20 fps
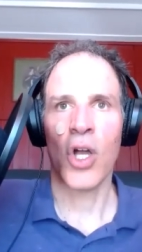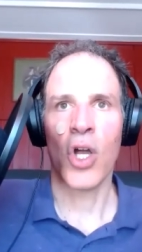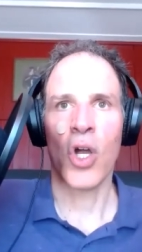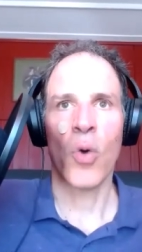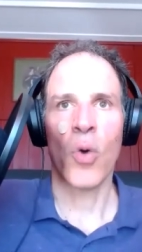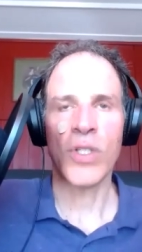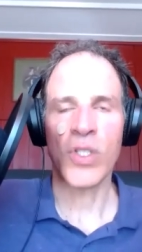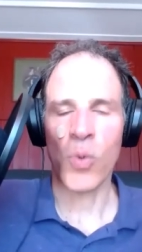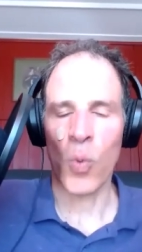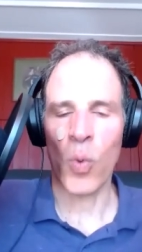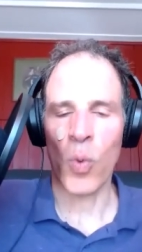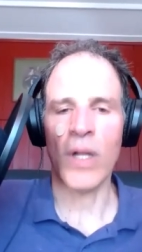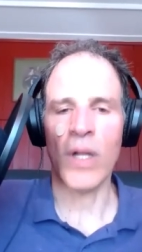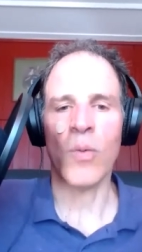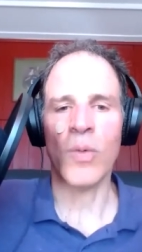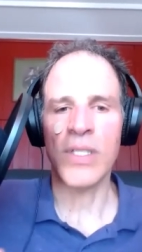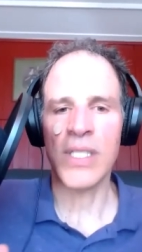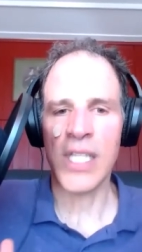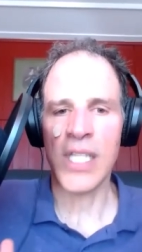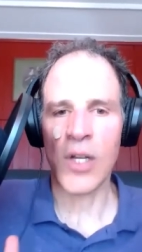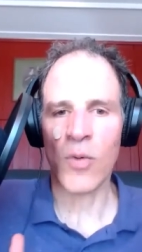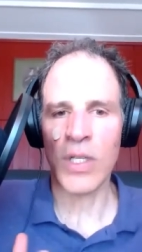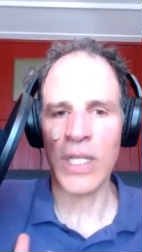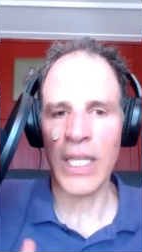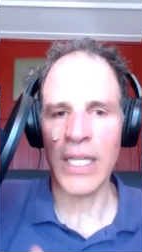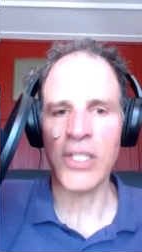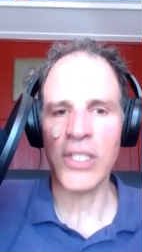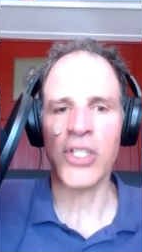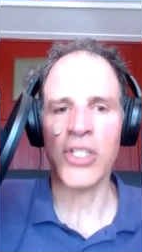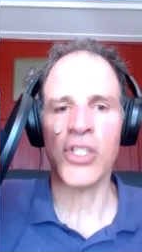was what was their
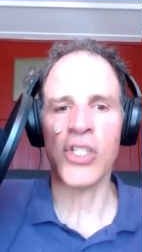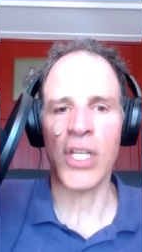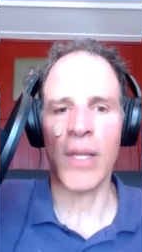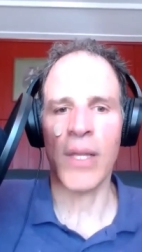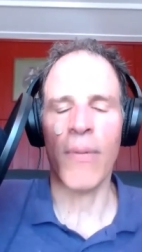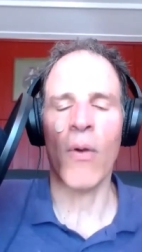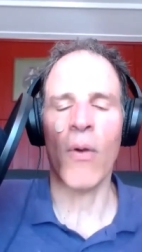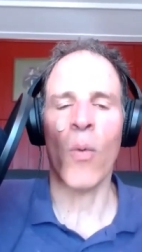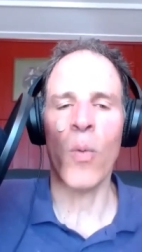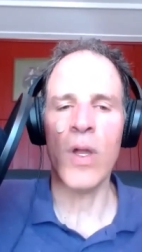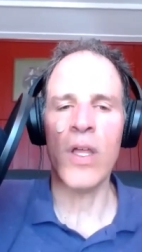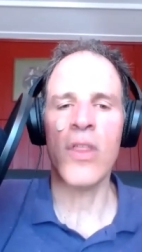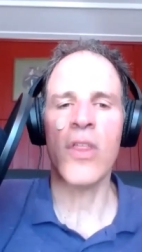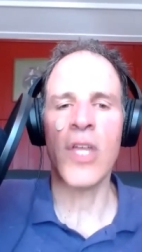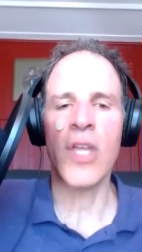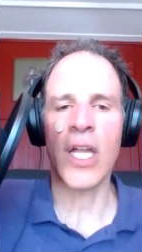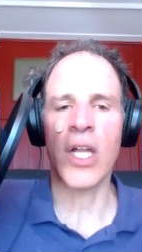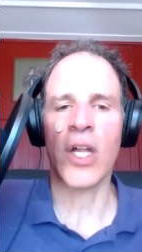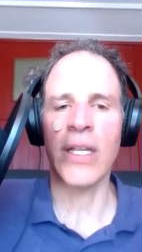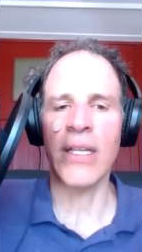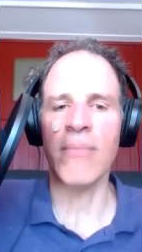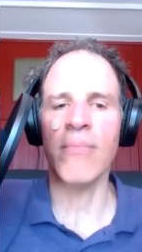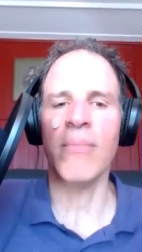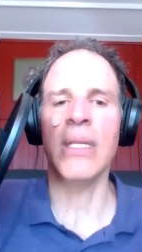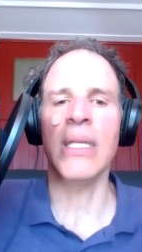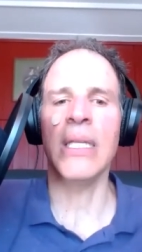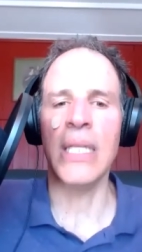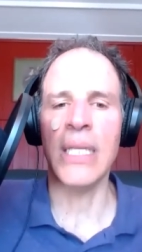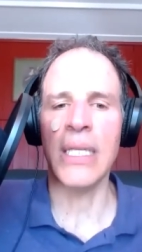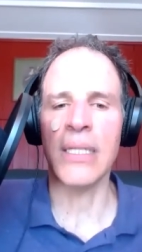relationship with their
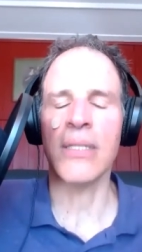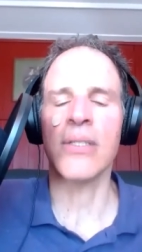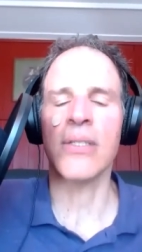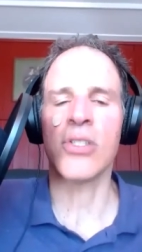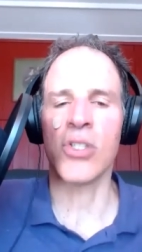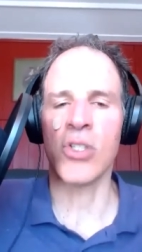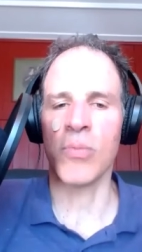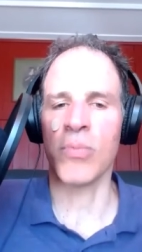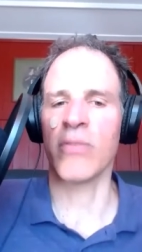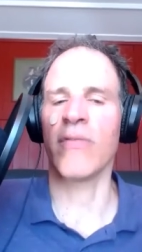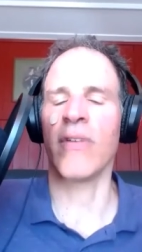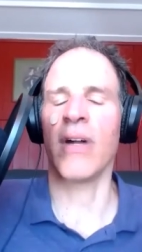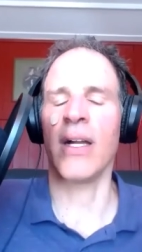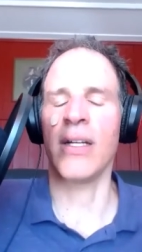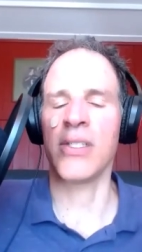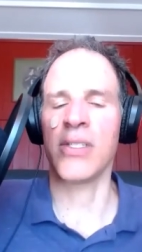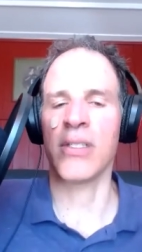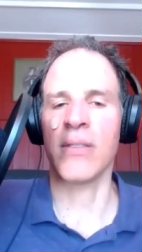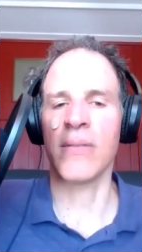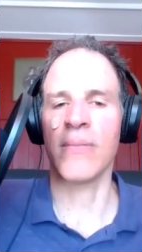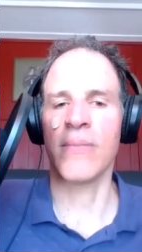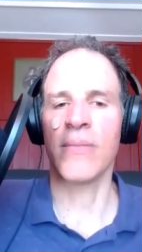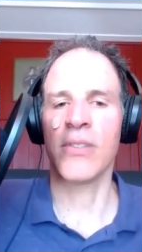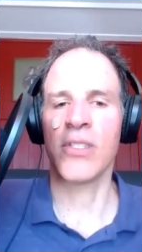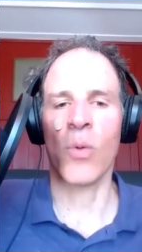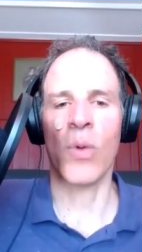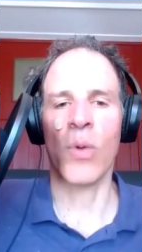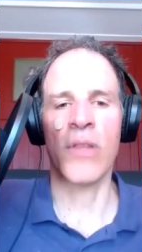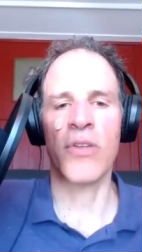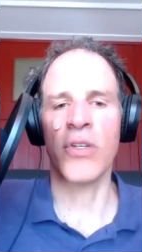immediate supervisor.
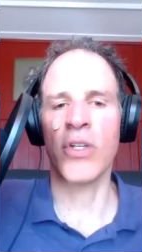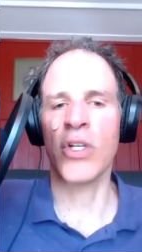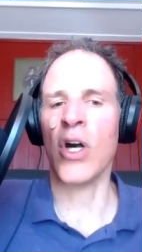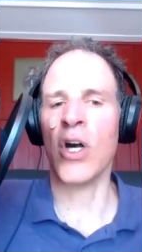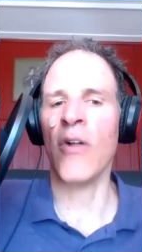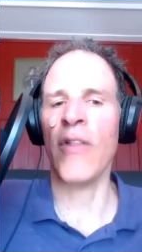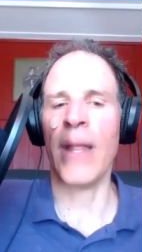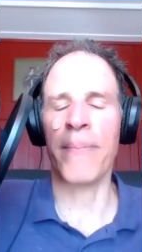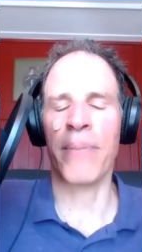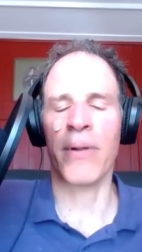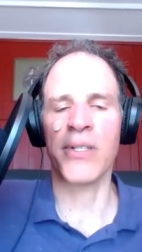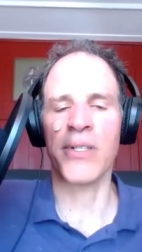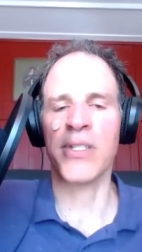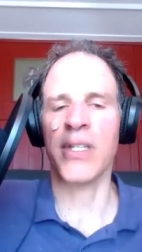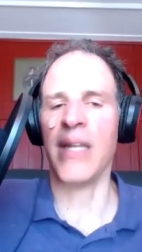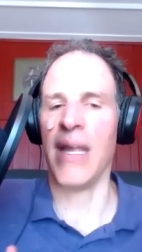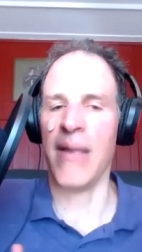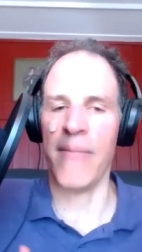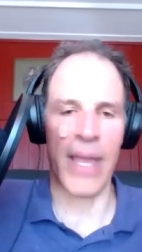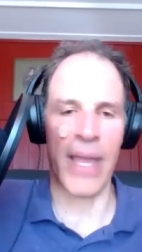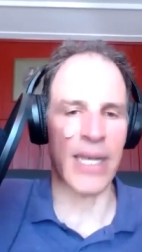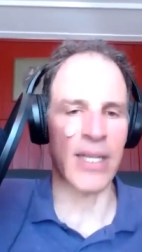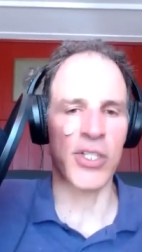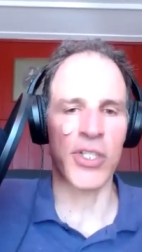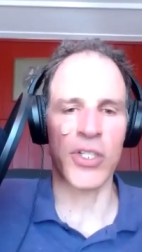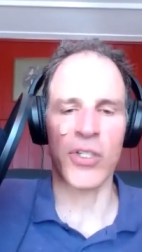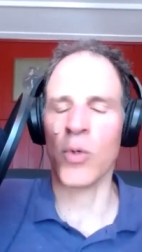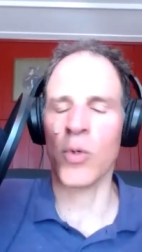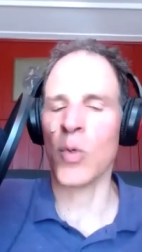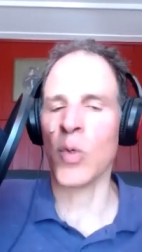So whether you call that person a
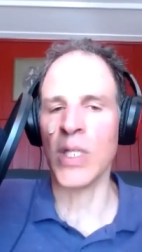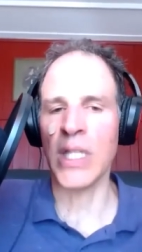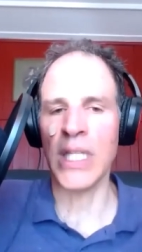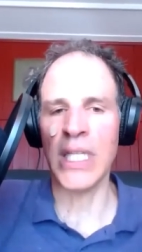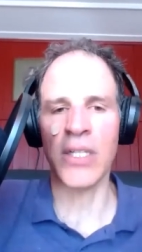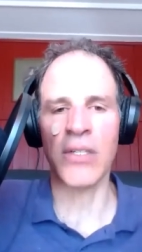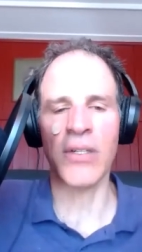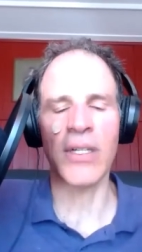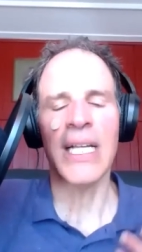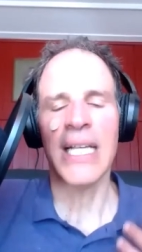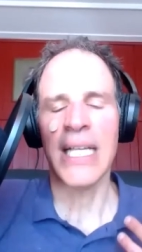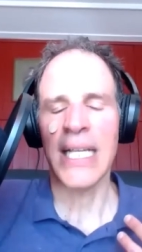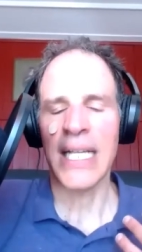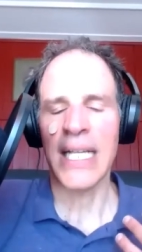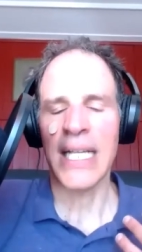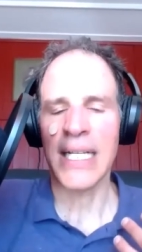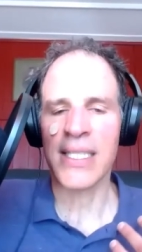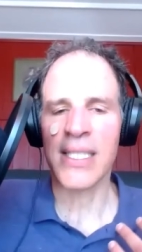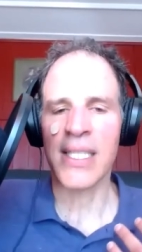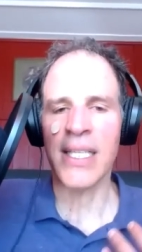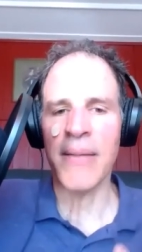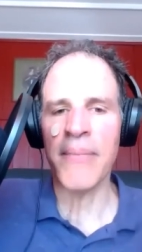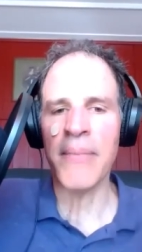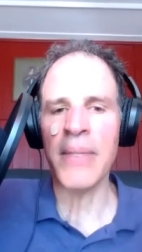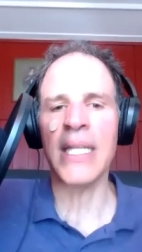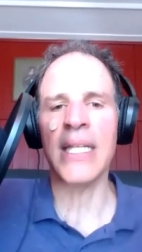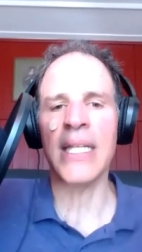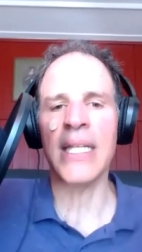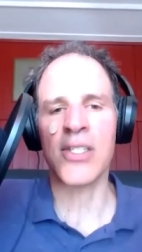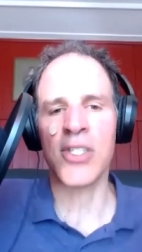manager or a leader, it's the
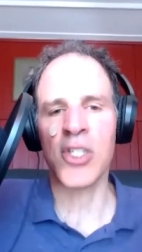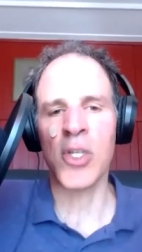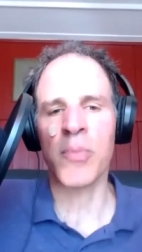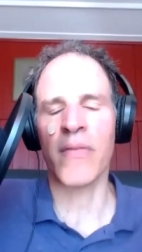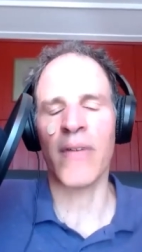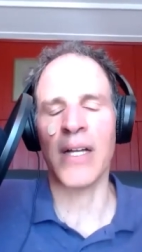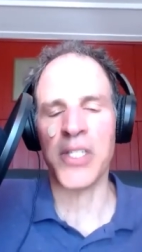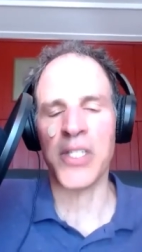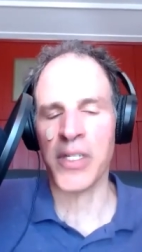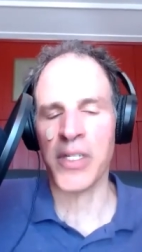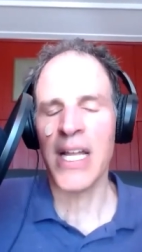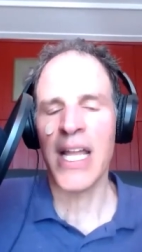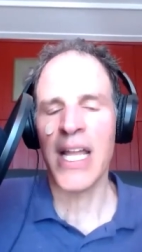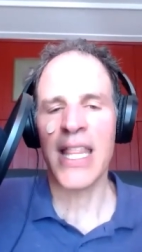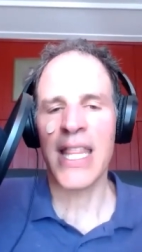immediate supervisor.